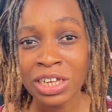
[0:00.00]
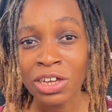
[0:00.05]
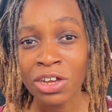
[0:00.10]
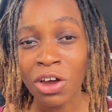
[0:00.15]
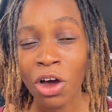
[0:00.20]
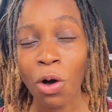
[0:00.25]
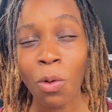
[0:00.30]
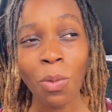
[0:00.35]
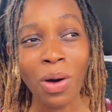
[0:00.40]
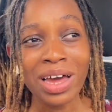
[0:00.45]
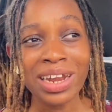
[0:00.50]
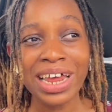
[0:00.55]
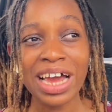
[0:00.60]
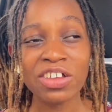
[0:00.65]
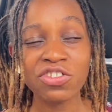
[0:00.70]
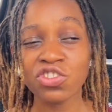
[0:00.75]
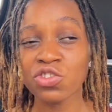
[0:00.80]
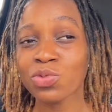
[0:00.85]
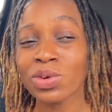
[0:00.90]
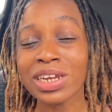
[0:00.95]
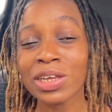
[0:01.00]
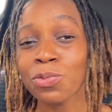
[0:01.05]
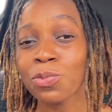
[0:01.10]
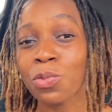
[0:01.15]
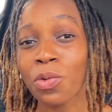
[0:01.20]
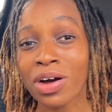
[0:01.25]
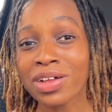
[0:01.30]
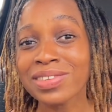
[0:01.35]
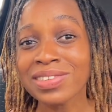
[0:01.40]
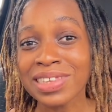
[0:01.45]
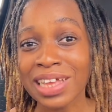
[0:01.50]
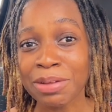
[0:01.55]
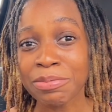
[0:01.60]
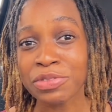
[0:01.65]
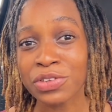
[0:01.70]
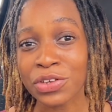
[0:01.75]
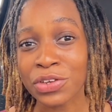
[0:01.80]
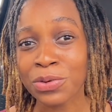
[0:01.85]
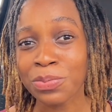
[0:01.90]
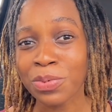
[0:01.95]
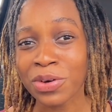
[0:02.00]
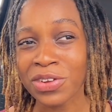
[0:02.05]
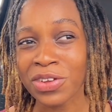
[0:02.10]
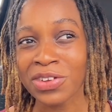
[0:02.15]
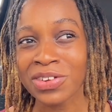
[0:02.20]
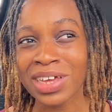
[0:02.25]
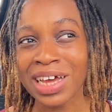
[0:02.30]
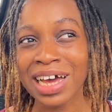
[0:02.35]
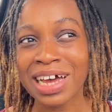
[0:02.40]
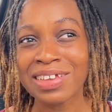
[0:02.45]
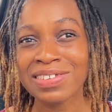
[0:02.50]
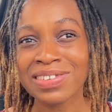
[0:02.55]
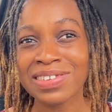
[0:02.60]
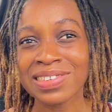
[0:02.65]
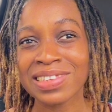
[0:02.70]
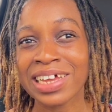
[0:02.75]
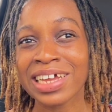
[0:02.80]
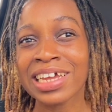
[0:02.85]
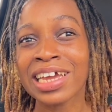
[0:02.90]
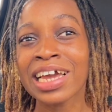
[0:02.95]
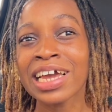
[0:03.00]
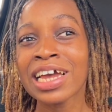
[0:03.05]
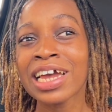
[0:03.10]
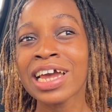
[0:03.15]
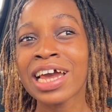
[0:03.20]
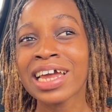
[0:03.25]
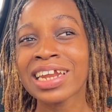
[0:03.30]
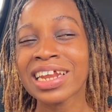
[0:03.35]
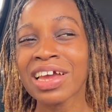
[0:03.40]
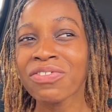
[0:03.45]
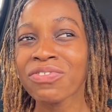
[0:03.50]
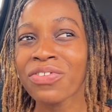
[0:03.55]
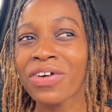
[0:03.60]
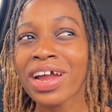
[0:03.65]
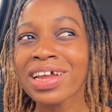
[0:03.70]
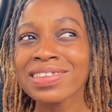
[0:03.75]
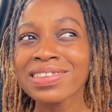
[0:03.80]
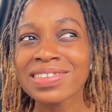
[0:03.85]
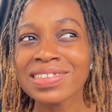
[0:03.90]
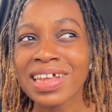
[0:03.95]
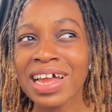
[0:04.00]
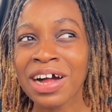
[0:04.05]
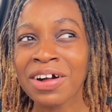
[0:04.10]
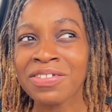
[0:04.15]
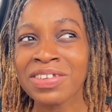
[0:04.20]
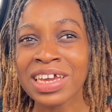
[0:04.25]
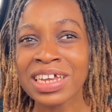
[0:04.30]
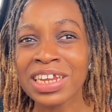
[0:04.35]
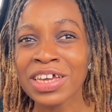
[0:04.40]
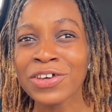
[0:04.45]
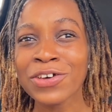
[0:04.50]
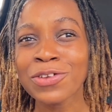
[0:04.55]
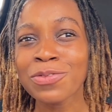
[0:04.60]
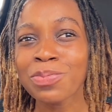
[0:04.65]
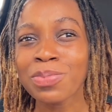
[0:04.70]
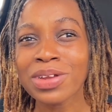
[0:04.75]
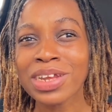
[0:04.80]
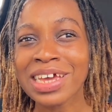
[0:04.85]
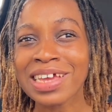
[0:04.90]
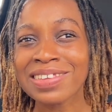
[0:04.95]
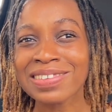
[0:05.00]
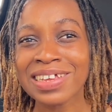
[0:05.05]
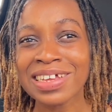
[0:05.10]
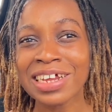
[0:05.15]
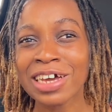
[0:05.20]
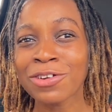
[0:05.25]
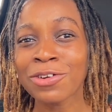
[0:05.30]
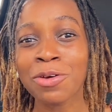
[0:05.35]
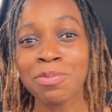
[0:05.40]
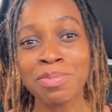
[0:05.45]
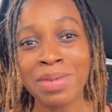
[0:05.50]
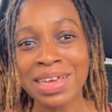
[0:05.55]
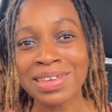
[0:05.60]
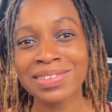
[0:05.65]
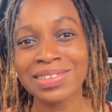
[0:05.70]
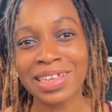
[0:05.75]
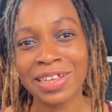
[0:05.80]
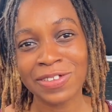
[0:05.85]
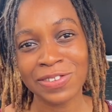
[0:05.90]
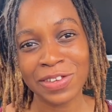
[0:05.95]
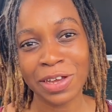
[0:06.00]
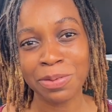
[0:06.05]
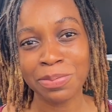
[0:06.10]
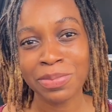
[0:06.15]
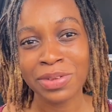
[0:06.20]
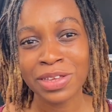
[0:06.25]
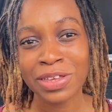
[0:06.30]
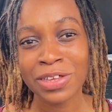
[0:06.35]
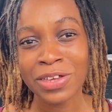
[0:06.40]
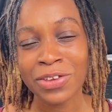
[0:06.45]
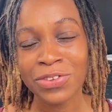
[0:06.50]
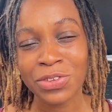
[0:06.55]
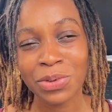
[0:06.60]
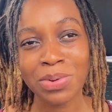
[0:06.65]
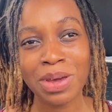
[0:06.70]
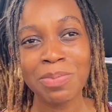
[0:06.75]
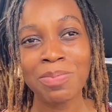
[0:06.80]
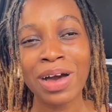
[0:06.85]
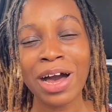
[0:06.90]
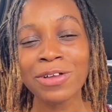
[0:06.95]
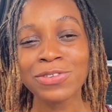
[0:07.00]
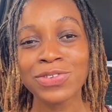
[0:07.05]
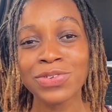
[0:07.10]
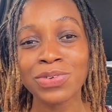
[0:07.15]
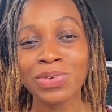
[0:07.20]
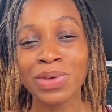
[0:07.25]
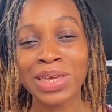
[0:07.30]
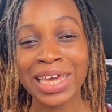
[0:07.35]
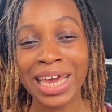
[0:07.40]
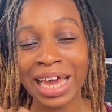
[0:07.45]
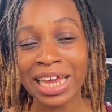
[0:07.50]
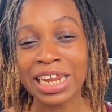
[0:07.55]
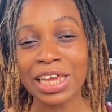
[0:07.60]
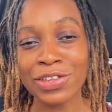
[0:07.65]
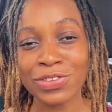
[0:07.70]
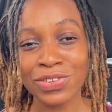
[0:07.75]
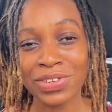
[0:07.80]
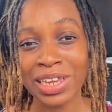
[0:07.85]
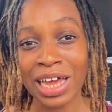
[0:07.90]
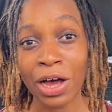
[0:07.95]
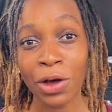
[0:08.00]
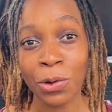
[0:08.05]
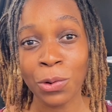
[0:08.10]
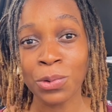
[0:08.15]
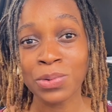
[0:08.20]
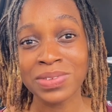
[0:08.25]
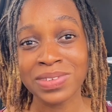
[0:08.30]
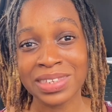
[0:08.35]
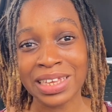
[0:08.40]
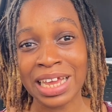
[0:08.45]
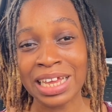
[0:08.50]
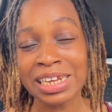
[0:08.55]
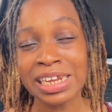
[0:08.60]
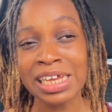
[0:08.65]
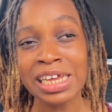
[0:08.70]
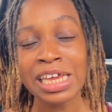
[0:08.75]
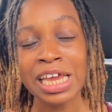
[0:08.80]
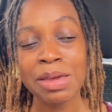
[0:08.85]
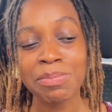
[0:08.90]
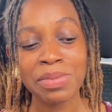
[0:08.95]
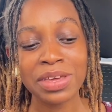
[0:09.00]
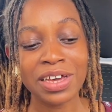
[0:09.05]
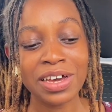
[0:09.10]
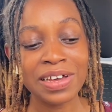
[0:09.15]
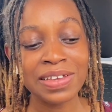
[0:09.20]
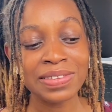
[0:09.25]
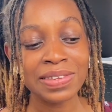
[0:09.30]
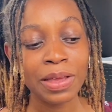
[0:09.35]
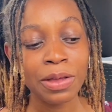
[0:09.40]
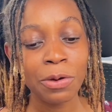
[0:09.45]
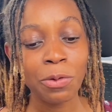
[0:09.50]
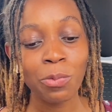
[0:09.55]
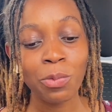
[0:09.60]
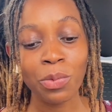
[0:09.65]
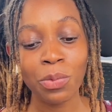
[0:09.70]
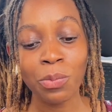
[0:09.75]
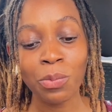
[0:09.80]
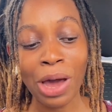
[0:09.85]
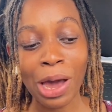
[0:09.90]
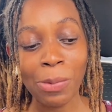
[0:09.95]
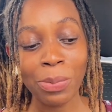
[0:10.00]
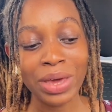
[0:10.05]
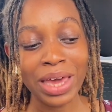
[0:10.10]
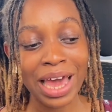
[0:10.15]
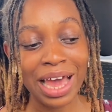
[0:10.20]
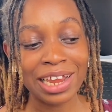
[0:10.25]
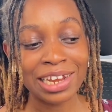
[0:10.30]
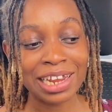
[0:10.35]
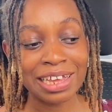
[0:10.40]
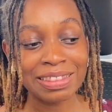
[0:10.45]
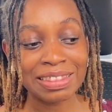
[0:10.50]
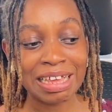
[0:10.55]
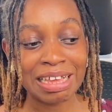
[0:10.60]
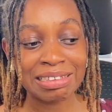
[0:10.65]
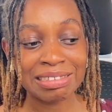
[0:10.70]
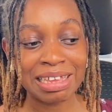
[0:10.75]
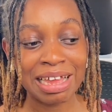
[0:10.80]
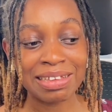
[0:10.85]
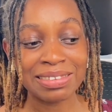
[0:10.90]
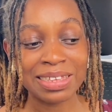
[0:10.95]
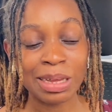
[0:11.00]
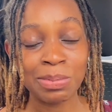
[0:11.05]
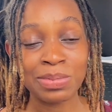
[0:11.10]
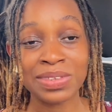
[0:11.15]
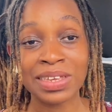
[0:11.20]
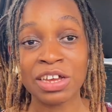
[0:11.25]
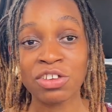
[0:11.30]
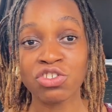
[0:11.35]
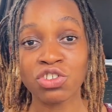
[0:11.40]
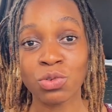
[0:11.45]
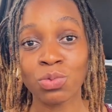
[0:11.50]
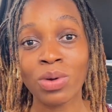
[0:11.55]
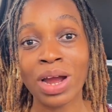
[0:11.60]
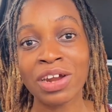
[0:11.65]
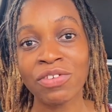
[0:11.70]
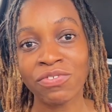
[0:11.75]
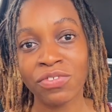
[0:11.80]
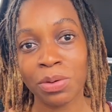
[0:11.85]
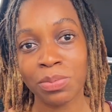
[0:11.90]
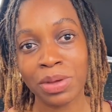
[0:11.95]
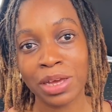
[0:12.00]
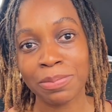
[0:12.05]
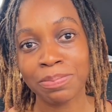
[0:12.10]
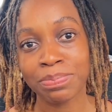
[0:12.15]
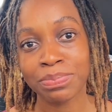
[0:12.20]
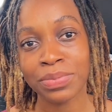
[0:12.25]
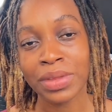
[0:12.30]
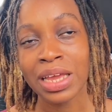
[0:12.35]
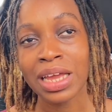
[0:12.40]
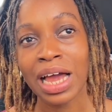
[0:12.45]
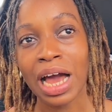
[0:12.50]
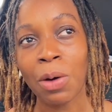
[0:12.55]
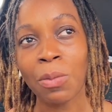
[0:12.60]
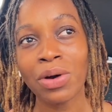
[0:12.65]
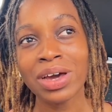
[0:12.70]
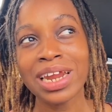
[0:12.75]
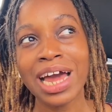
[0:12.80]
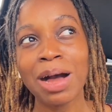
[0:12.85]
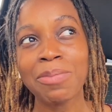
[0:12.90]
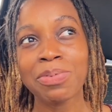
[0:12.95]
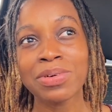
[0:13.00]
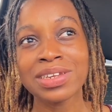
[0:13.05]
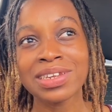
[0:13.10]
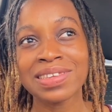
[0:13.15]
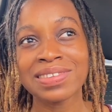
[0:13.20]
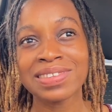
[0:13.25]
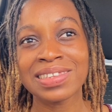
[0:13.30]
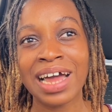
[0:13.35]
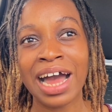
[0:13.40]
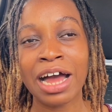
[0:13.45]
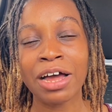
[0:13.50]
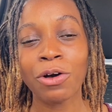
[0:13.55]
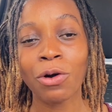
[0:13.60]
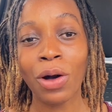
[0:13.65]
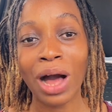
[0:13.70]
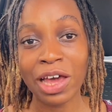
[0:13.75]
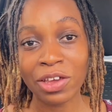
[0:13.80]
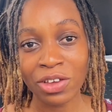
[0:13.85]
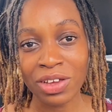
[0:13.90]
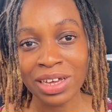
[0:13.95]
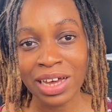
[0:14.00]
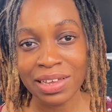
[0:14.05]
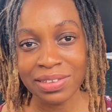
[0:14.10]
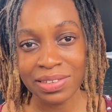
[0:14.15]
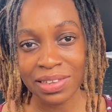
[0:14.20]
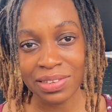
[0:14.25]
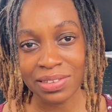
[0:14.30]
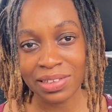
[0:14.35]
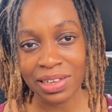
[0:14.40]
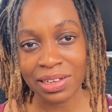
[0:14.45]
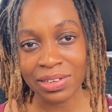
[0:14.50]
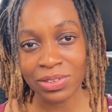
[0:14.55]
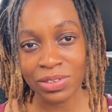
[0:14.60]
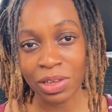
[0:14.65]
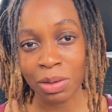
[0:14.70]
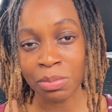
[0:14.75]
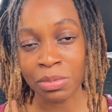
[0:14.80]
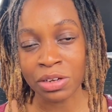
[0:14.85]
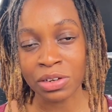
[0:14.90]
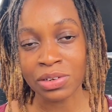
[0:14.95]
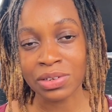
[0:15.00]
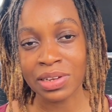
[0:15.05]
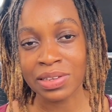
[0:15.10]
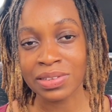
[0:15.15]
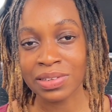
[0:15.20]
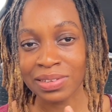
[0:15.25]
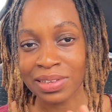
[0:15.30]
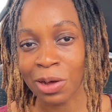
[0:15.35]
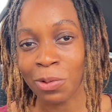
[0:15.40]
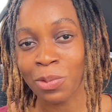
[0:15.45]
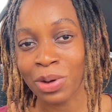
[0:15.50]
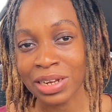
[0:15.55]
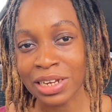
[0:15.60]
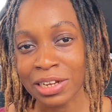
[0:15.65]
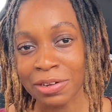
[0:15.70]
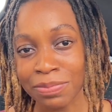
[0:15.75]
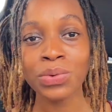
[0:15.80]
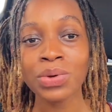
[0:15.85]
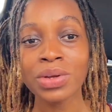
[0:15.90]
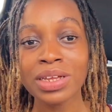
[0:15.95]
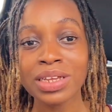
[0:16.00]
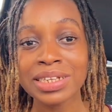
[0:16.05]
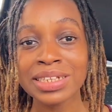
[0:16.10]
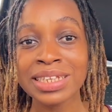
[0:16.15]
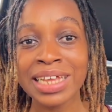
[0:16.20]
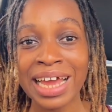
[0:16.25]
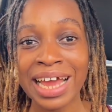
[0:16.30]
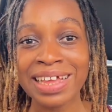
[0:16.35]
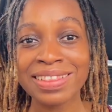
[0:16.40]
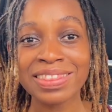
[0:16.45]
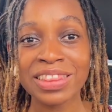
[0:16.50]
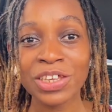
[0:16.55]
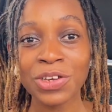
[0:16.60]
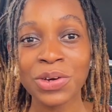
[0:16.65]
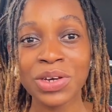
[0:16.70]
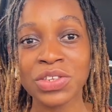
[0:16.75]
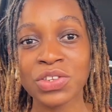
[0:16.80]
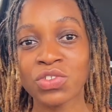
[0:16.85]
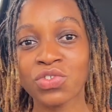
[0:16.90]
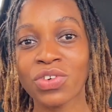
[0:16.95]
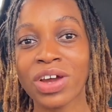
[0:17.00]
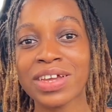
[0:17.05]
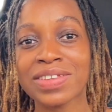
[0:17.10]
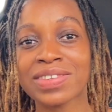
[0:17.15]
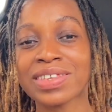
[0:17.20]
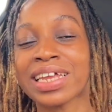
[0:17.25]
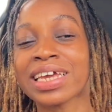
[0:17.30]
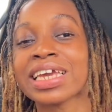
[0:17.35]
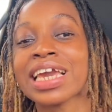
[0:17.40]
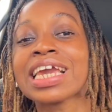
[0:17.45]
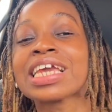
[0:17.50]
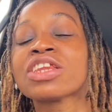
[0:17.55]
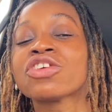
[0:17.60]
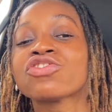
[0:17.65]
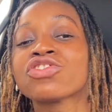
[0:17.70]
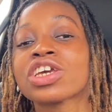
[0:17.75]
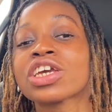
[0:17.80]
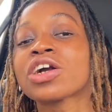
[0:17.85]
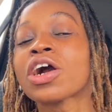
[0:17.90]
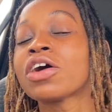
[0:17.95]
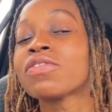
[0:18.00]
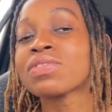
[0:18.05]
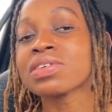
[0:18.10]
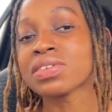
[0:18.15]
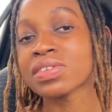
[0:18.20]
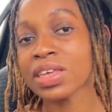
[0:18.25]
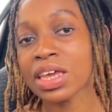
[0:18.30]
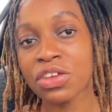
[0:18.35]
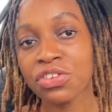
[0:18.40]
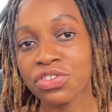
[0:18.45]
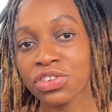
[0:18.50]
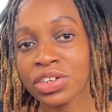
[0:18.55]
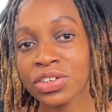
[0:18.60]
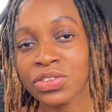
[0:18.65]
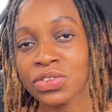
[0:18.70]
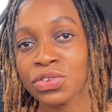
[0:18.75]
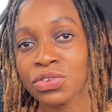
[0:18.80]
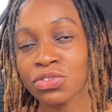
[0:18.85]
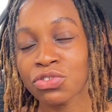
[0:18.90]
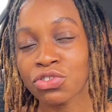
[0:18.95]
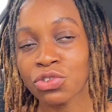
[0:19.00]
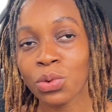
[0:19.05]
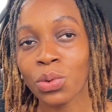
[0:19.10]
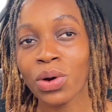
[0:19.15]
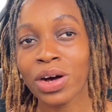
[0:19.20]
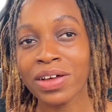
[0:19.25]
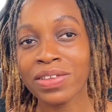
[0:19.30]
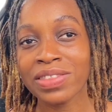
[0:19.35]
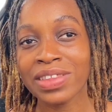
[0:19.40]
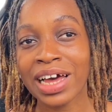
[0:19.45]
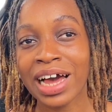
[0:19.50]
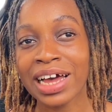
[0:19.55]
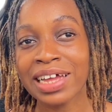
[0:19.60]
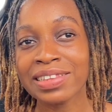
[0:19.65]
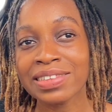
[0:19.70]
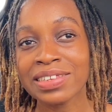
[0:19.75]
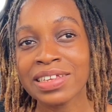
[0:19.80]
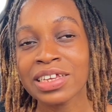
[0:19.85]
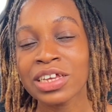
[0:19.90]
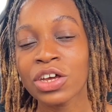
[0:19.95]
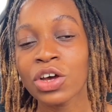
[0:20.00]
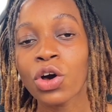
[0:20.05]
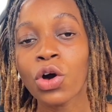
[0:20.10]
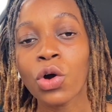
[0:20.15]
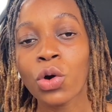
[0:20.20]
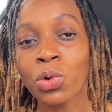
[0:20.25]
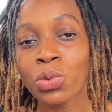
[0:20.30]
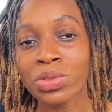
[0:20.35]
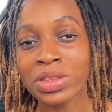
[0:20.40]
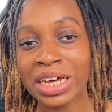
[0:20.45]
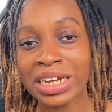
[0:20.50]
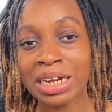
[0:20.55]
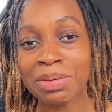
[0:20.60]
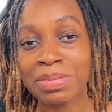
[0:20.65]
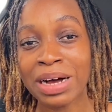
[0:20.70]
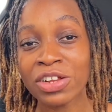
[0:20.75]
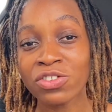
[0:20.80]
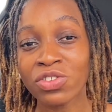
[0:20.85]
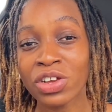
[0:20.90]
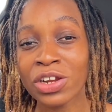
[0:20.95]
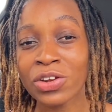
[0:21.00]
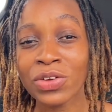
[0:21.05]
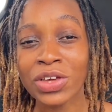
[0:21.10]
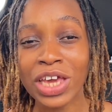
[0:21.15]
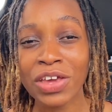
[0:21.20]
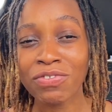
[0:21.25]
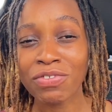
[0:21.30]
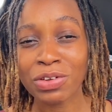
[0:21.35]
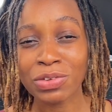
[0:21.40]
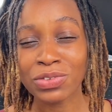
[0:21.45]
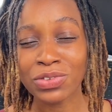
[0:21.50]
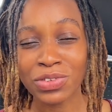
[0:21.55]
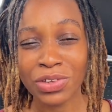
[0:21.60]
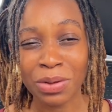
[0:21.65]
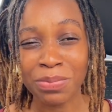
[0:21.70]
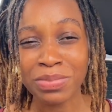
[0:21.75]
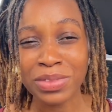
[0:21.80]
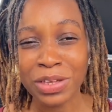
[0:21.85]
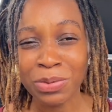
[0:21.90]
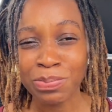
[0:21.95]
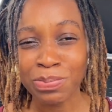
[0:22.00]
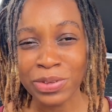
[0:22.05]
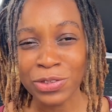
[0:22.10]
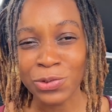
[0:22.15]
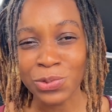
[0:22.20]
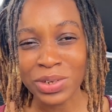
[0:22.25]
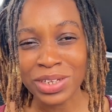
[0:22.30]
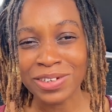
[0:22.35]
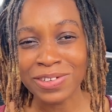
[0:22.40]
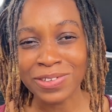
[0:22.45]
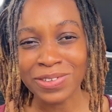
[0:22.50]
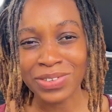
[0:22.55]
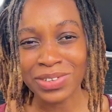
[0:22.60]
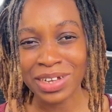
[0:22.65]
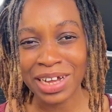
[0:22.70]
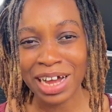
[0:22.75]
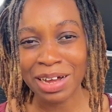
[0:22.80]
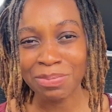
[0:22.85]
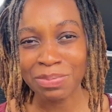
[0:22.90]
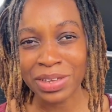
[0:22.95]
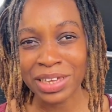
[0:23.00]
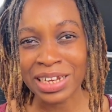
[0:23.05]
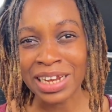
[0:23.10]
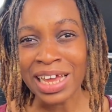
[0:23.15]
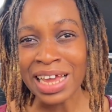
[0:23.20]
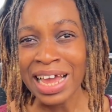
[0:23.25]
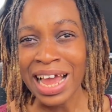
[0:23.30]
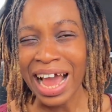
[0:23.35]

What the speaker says: On one hand, she really wants them to, but on the other hand, she's they're friends now. They're in a good place. Let her not mess things up. So we're about to get into that whole scene, because where we ended things last time is that she ran from him. And what happened is that her younger sister, Summer, this is her wedding. There, Theo is trying to initiate conversation to show her that, that I'm actually looking for something between us to happen.